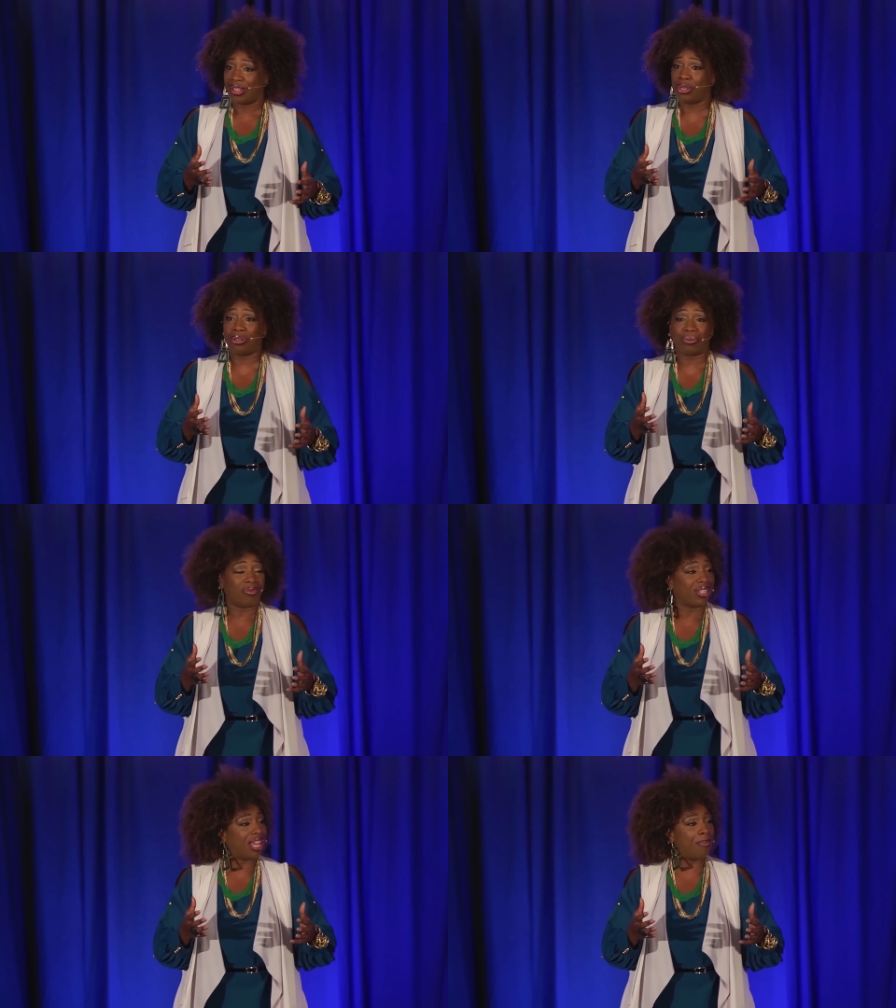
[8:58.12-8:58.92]
You,
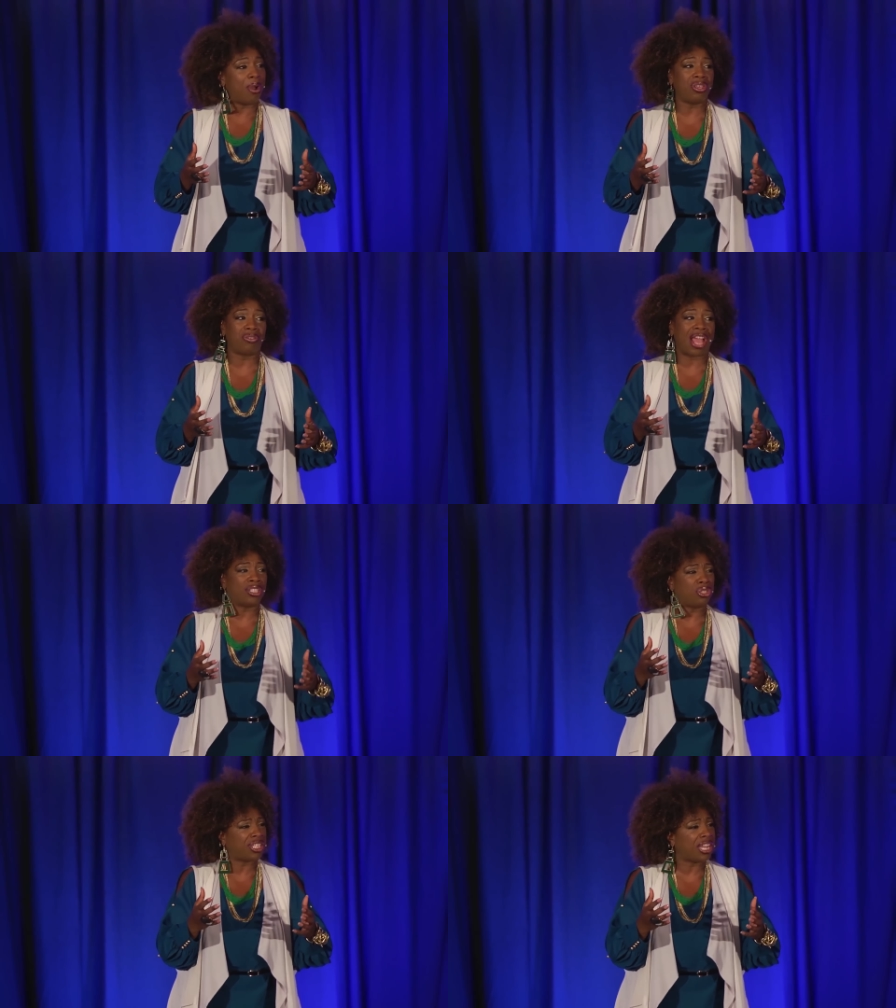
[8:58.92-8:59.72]
come on, you
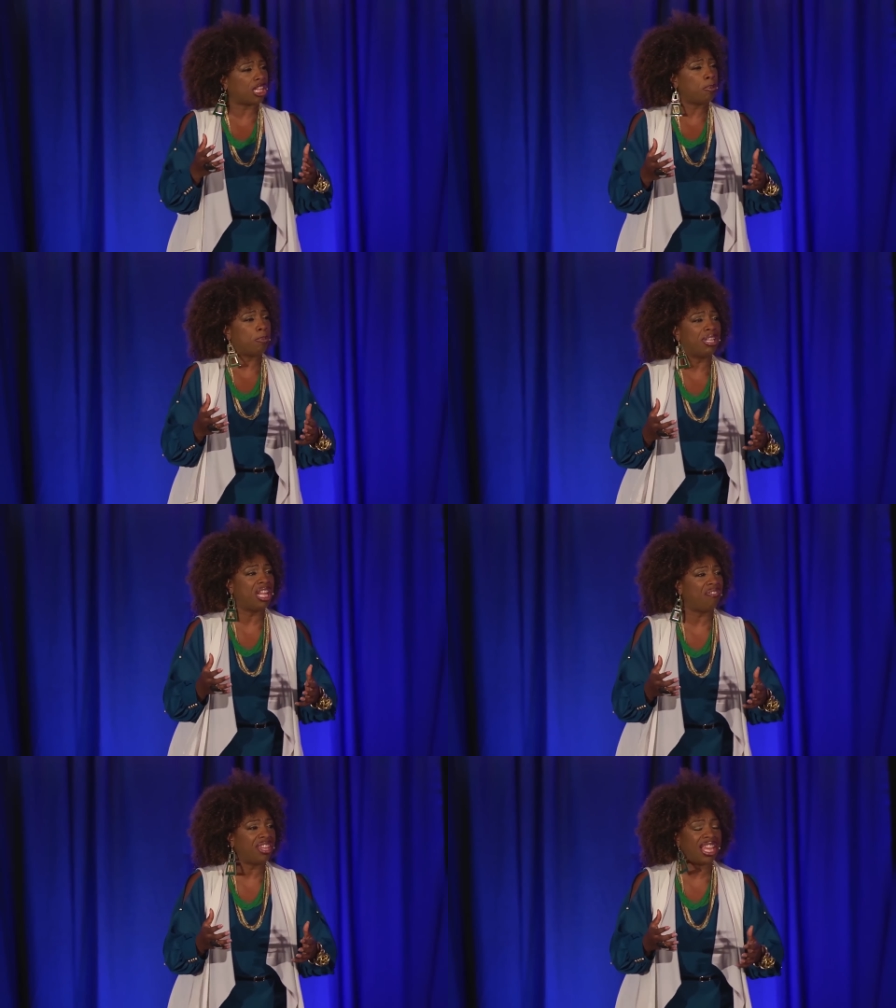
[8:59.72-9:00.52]
guys. You see other people
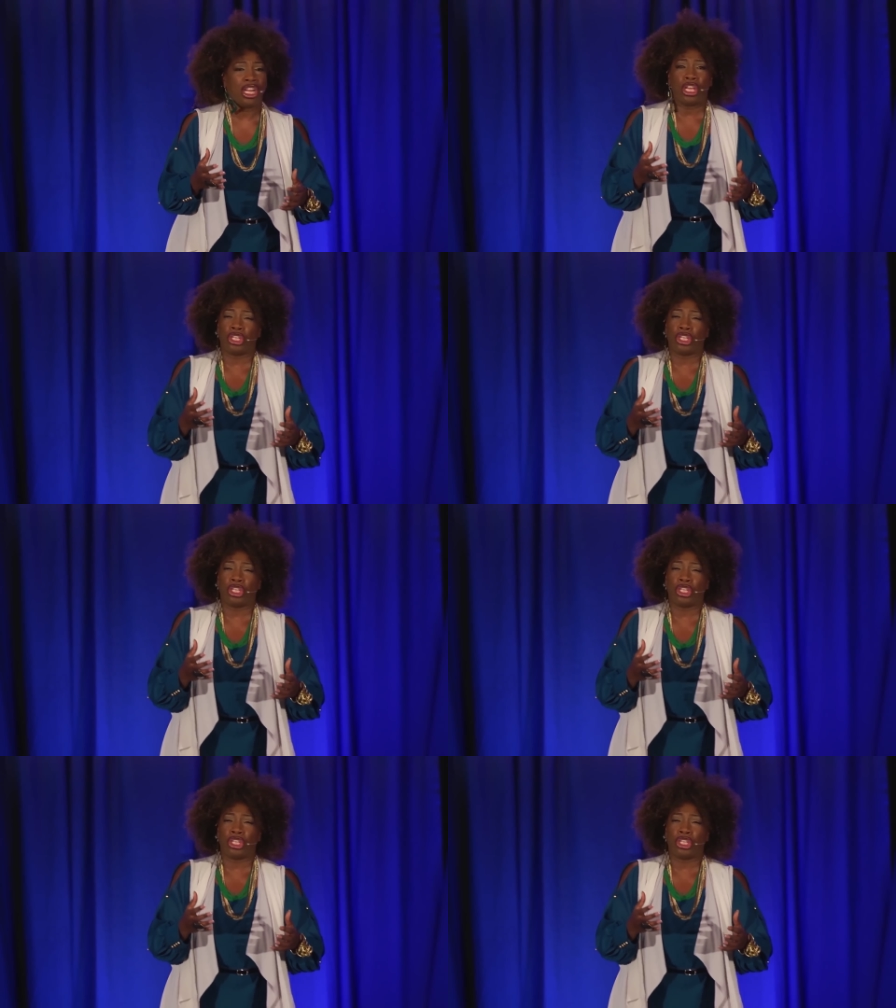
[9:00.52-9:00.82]
living it.